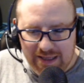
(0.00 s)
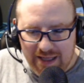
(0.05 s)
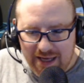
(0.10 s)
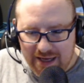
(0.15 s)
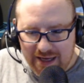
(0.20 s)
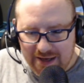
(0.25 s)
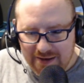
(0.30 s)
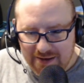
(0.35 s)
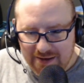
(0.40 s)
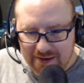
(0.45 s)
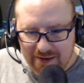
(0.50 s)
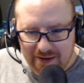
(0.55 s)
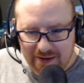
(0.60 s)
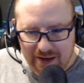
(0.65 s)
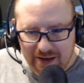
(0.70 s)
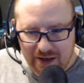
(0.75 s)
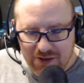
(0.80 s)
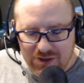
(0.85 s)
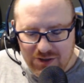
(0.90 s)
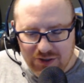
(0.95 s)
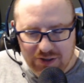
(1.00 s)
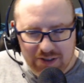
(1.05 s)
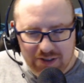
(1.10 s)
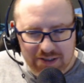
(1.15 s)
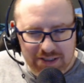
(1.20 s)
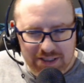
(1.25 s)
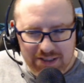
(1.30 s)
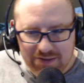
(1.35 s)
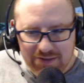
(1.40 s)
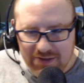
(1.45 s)
like under
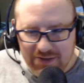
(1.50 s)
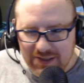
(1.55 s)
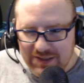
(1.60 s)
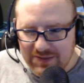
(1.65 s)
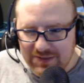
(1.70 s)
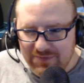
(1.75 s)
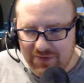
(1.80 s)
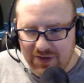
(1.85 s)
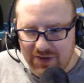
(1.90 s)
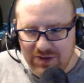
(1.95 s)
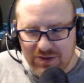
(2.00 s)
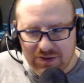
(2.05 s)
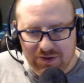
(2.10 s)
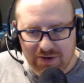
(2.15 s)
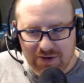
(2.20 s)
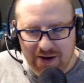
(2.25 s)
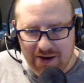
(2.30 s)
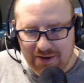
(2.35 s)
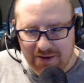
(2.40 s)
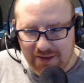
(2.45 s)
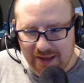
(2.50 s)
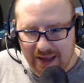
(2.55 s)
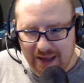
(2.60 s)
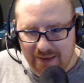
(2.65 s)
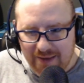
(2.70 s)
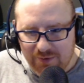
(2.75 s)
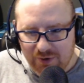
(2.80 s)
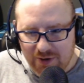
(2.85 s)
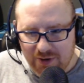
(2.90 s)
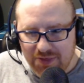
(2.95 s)
a series of underground
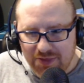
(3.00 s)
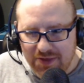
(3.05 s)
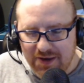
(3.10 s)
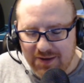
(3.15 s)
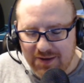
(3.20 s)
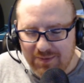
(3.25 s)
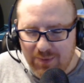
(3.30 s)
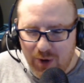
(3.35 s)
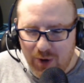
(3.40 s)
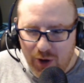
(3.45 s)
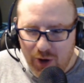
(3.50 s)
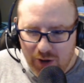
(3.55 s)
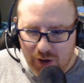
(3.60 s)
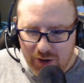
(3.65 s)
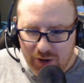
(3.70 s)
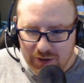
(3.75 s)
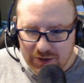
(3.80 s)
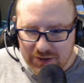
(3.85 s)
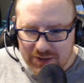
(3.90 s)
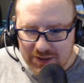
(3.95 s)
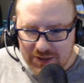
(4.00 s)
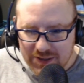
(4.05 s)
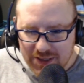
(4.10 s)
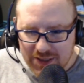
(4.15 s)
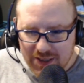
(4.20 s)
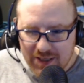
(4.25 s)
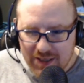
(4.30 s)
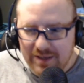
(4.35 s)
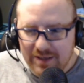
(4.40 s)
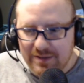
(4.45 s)
labyrinthian
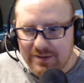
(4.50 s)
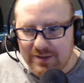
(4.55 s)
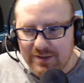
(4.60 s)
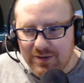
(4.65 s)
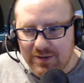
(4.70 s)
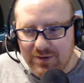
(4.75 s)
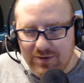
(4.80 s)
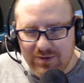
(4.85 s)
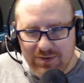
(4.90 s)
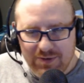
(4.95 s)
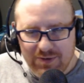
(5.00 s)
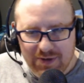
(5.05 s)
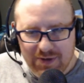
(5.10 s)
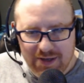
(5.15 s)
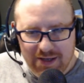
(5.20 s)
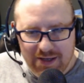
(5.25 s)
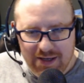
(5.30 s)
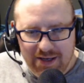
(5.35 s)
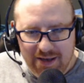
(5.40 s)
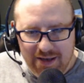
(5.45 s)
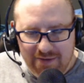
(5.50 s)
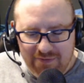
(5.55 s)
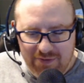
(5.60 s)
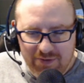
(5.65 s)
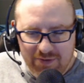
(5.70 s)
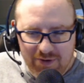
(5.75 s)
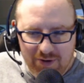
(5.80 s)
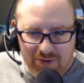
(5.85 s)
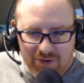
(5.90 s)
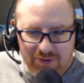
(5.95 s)
malls. So hmm.
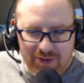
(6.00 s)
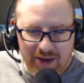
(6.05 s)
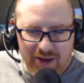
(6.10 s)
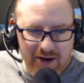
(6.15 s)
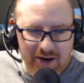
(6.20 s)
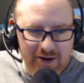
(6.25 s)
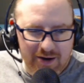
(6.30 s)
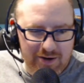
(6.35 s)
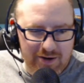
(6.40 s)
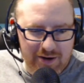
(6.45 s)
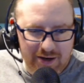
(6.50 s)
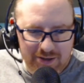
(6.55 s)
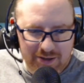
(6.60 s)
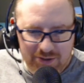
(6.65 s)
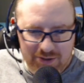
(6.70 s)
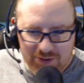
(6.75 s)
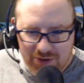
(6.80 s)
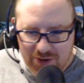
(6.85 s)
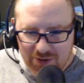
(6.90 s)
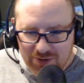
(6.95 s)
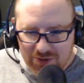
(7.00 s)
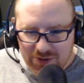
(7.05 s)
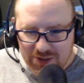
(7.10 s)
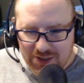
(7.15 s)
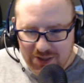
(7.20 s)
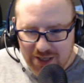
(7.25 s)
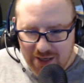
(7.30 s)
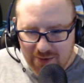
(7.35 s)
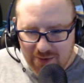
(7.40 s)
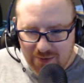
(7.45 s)
if you go there and you go
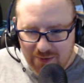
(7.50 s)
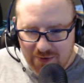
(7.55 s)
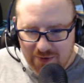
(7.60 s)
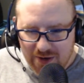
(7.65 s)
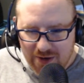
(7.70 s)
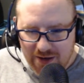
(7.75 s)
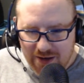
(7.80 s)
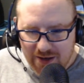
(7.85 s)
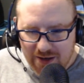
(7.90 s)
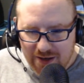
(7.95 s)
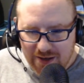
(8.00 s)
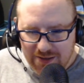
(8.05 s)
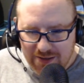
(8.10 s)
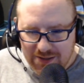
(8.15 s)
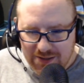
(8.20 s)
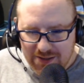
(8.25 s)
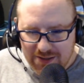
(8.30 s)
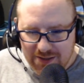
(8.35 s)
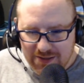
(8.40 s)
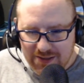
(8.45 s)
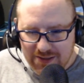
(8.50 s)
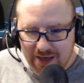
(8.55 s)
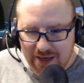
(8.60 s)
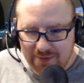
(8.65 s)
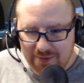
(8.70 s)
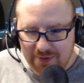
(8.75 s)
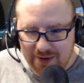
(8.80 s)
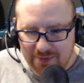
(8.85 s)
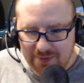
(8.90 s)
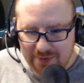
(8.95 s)
to Tai uh, to the
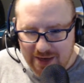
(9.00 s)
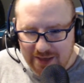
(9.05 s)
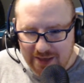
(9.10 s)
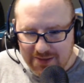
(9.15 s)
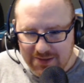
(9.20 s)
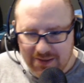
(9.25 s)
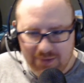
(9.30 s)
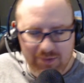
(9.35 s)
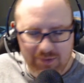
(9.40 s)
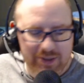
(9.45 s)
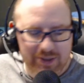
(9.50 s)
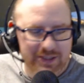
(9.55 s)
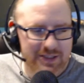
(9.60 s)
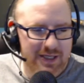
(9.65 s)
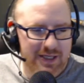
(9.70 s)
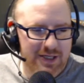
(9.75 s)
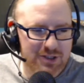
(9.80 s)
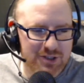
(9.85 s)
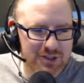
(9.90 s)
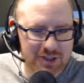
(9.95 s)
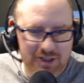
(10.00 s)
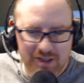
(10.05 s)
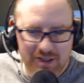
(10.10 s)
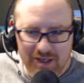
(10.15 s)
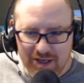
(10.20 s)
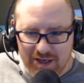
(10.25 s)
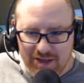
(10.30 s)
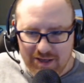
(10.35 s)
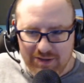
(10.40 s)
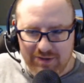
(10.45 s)
Taipei main subway
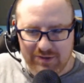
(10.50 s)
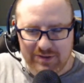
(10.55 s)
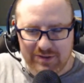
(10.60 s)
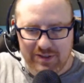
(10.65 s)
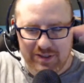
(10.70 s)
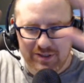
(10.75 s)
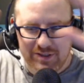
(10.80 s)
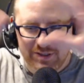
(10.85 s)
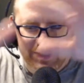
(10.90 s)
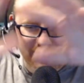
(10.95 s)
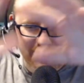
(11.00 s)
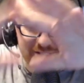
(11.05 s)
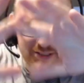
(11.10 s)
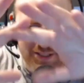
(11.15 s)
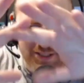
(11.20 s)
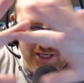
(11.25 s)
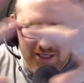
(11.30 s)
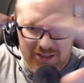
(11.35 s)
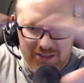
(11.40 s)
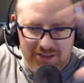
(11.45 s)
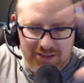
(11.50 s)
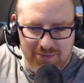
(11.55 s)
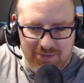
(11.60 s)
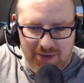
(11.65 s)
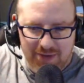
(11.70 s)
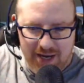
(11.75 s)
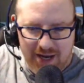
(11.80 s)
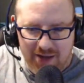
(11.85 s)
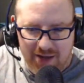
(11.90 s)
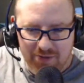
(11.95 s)
station, there's like just these
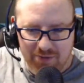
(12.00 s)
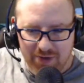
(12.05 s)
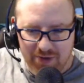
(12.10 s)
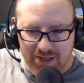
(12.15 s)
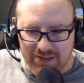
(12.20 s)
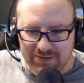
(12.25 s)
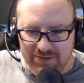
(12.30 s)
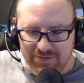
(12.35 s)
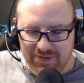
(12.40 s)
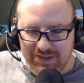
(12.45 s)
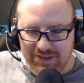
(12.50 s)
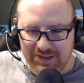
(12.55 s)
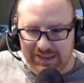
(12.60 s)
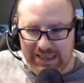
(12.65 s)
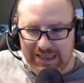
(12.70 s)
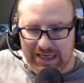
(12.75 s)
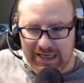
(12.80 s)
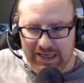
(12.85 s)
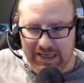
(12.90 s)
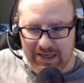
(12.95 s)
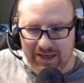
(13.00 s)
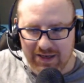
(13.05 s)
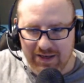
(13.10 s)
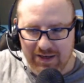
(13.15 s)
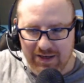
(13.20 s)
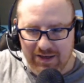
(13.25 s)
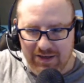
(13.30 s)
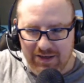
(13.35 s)
constant pathways of these like